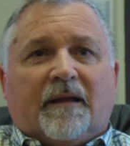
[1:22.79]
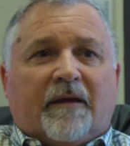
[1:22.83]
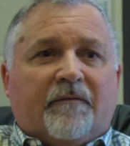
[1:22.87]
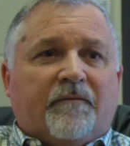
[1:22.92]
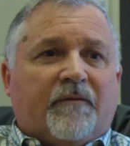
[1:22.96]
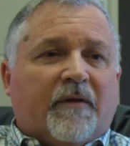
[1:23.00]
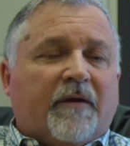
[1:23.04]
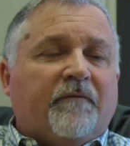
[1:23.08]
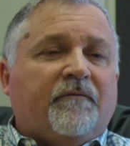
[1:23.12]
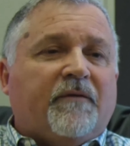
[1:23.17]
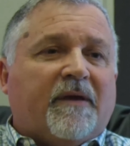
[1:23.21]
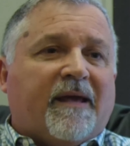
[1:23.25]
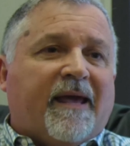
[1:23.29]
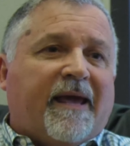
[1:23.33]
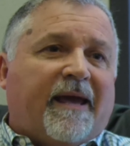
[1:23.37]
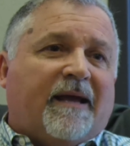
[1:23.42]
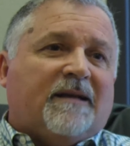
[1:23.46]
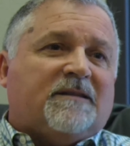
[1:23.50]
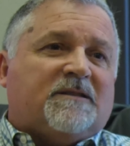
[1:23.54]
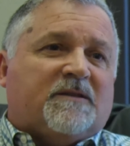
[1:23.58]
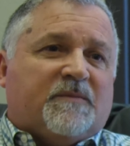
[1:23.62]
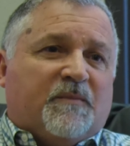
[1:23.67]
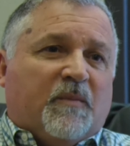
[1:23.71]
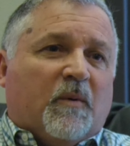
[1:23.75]
If, if you
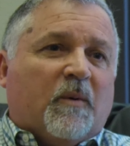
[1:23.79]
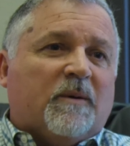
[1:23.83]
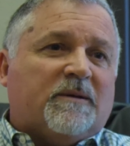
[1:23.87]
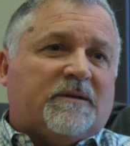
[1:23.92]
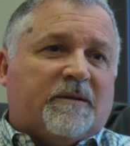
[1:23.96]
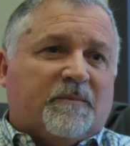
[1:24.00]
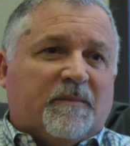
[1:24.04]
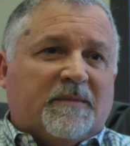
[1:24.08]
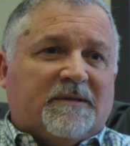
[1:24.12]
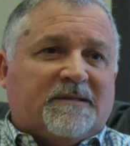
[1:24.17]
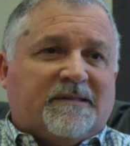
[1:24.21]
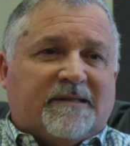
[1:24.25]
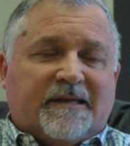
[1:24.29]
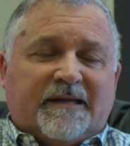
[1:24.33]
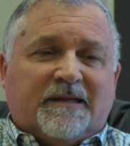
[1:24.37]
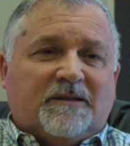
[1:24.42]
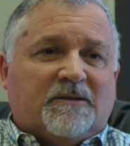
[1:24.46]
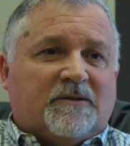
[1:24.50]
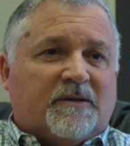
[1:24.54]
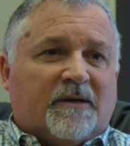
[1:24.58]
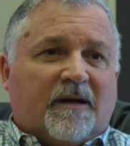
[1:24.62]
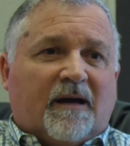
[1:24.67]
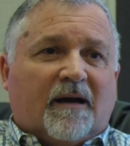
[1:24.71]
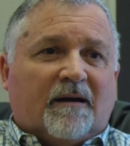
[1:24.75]
can't support the
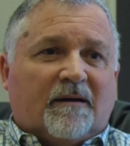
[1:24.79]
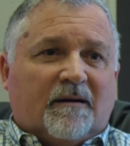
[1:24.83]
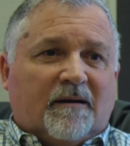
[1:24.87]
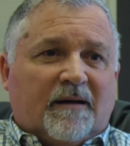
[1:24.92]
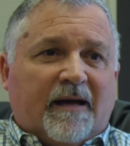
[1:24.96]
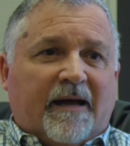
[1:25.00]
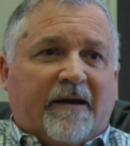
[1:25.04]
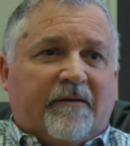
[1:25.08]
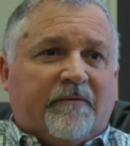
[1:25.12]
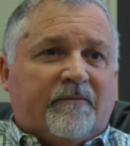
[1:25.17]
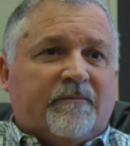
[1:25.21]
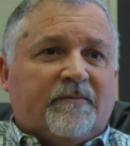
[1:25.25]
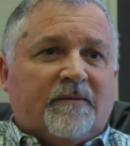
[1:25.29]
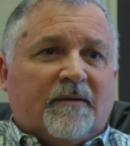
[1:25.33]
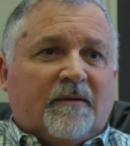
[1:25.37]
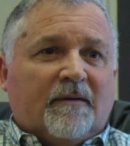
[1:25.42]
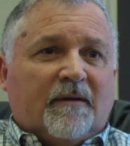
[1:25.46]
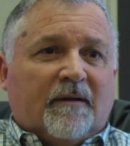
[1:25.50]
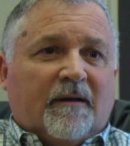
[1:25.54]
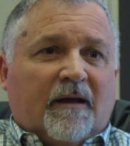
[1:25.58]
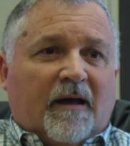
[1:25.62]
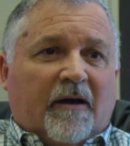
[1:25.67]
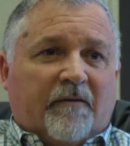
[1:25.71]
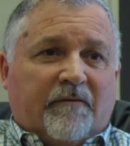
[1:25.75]
machines, you're not going to have
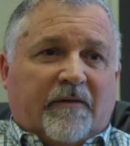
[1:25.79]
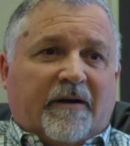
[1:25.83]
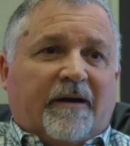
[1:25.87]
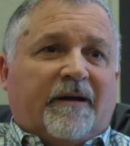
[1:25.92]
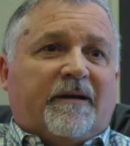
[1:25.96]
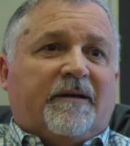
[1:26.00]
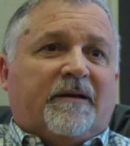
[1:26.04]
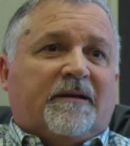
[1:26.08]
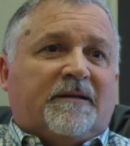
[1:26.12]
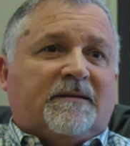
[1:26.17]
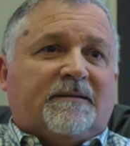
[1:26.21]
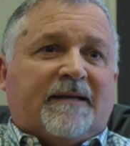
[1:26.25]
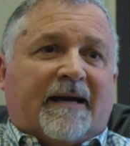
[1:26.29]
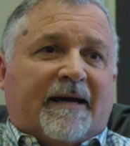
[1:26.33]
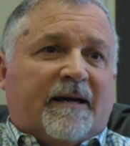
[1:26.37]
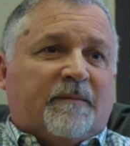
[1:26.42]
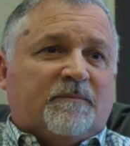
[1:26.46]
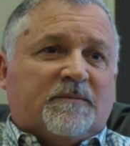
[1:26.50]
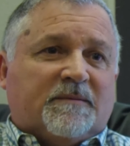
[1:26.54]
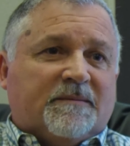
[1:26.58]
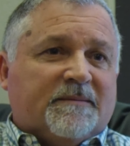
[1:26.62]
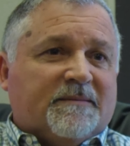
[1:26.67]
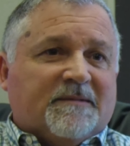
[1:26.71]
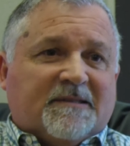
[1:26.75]
a very good
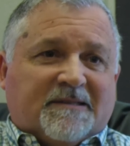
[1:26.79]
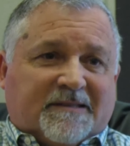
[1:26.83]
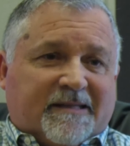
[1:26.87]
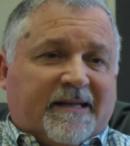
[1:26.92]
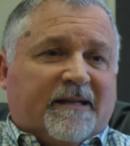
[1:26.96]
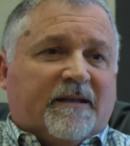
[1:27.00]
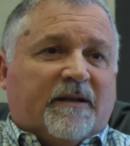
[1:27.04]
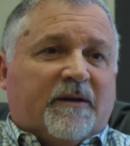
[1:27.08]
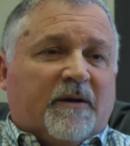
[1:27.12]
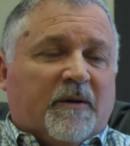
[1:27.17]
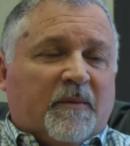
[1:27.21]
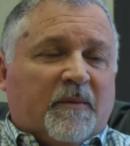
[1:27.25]
time selling